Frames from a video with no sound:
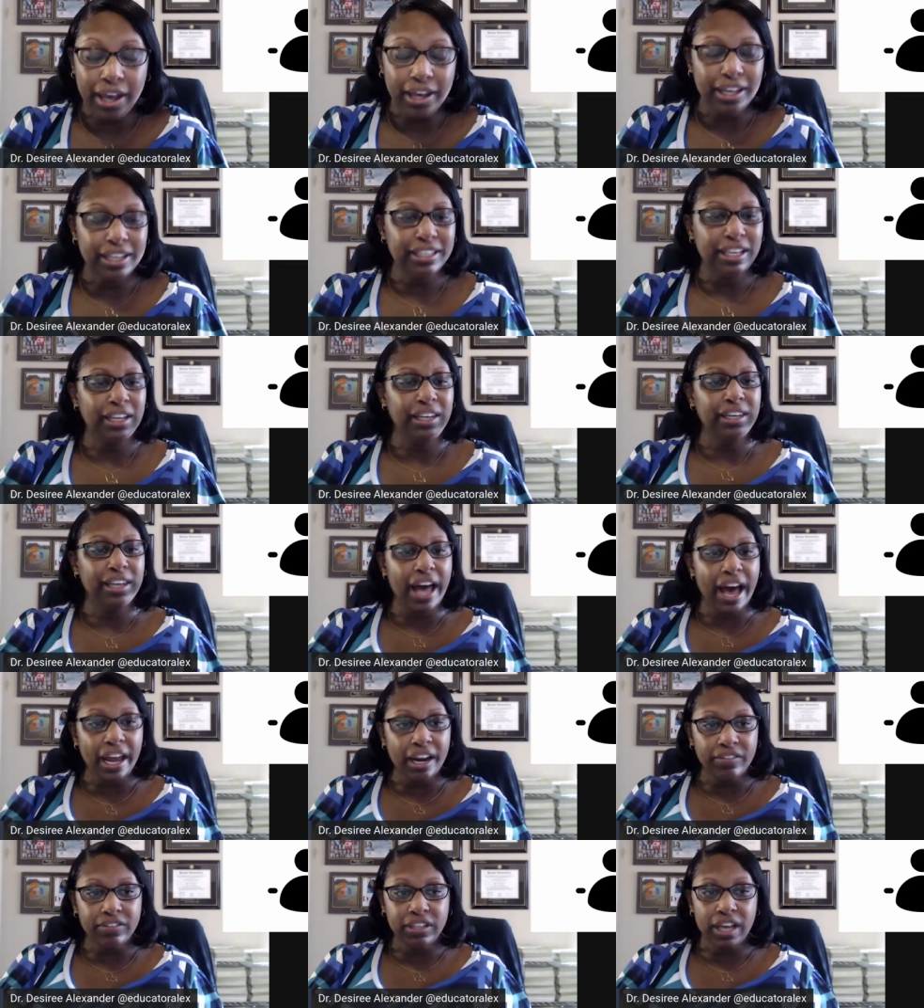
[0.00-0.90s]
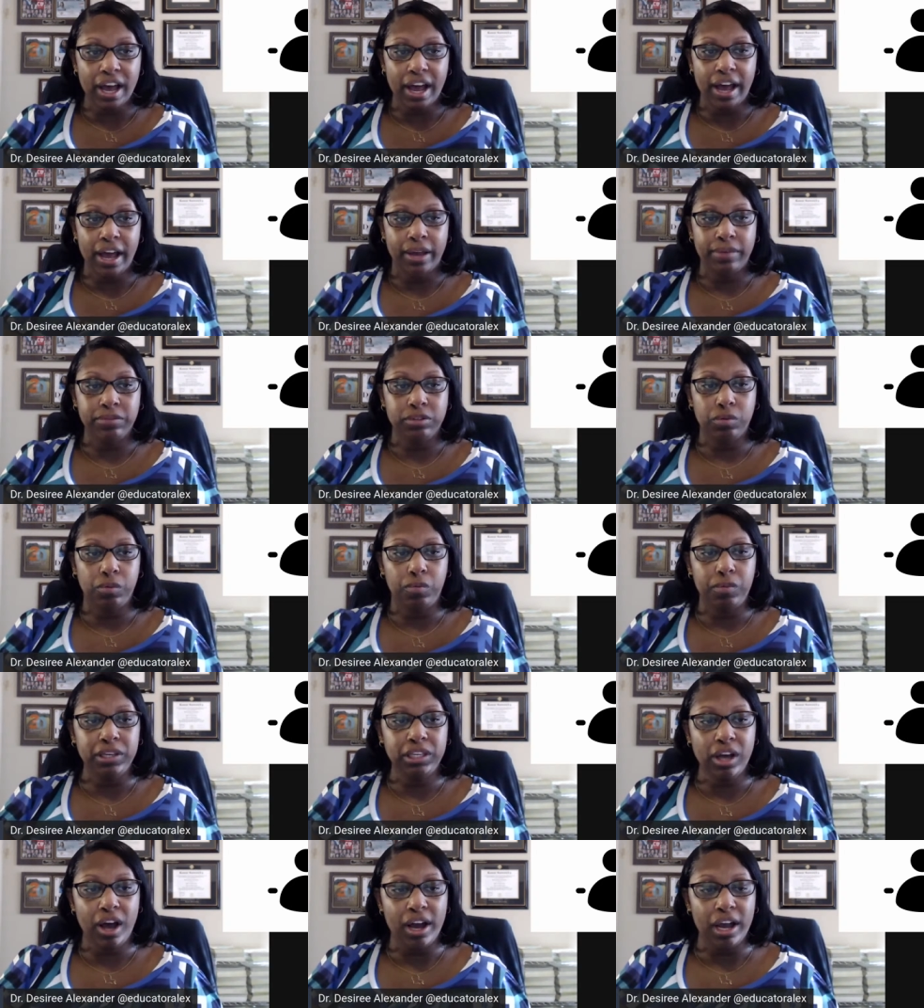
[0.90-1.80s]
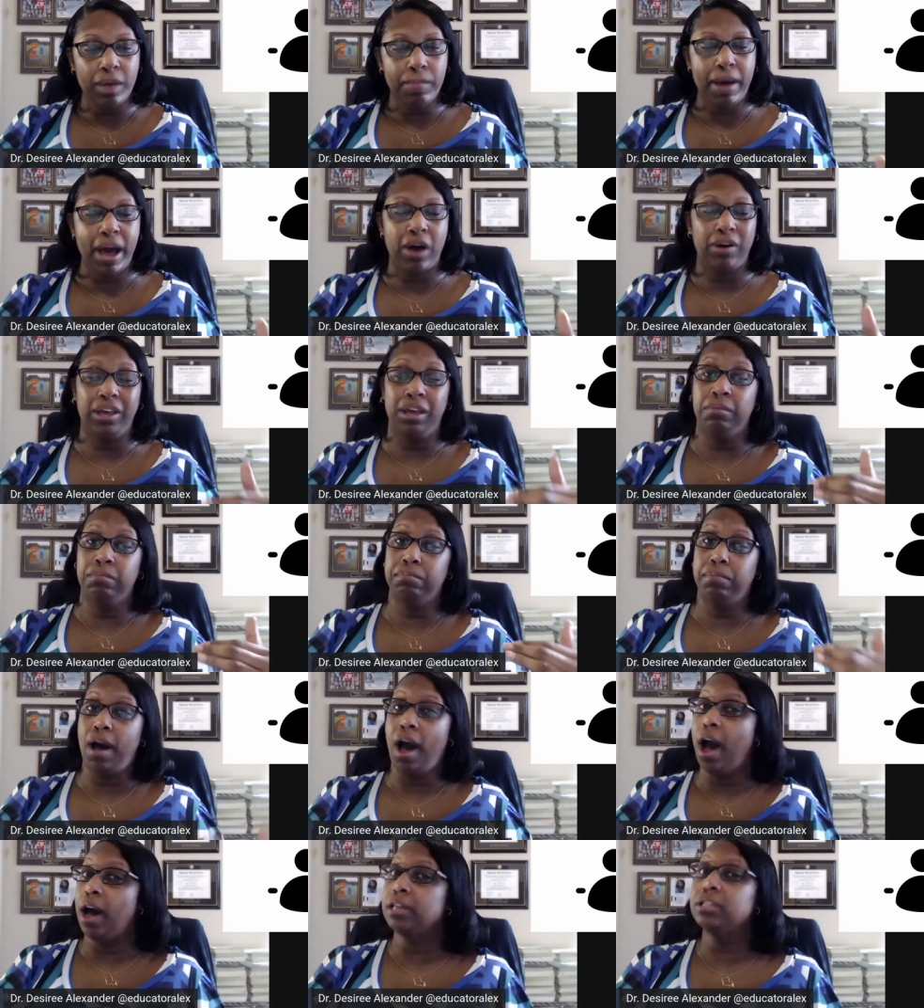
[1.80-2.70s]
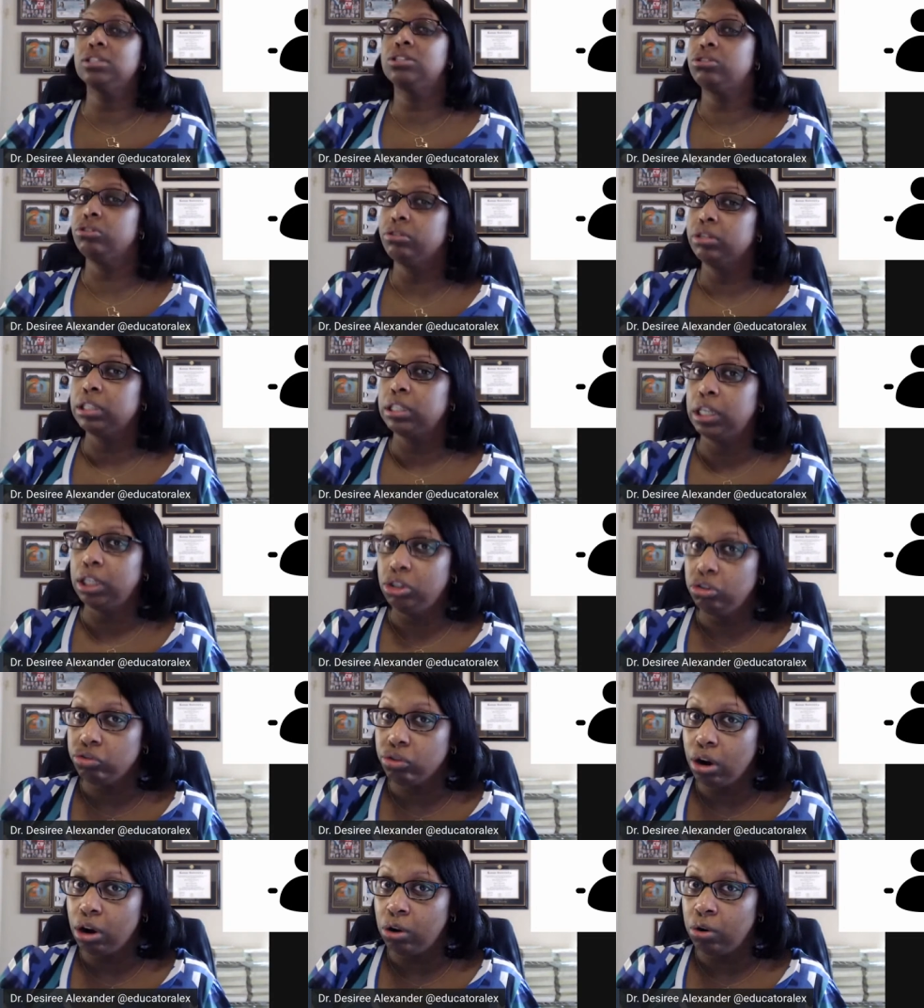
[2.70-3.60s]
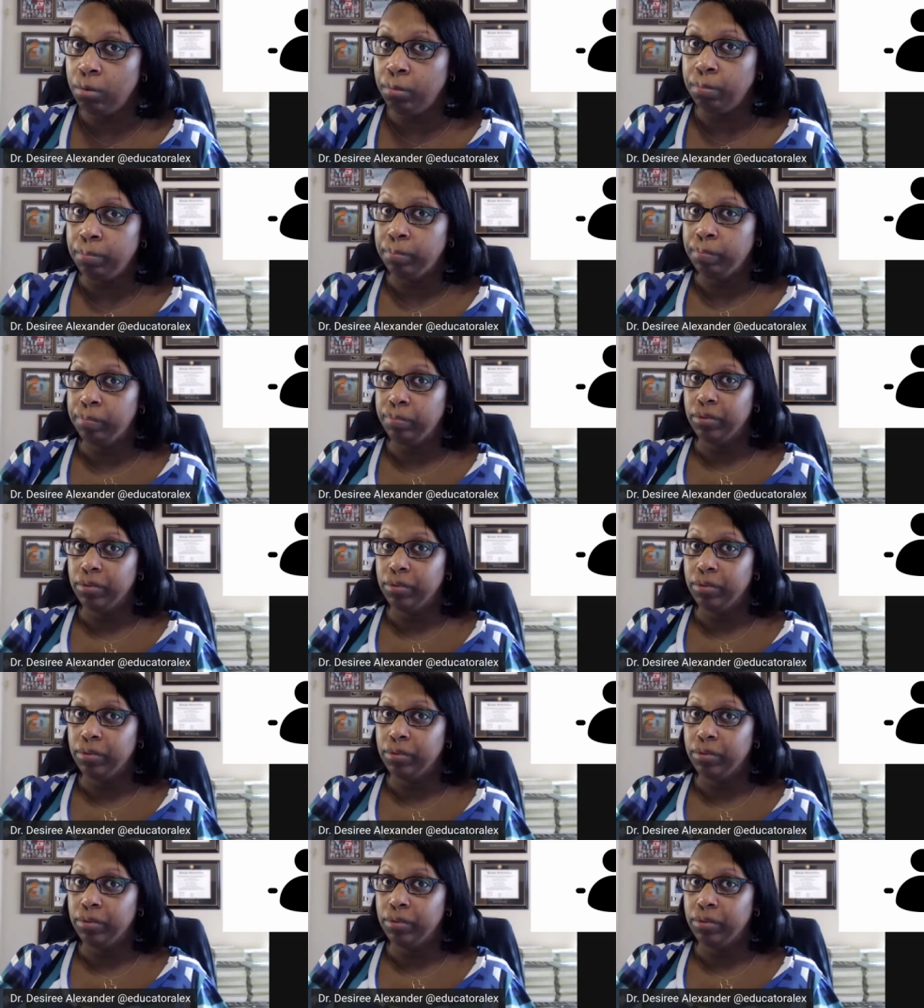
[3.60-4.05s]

Because a lot of times when we talk about imposter syndrome,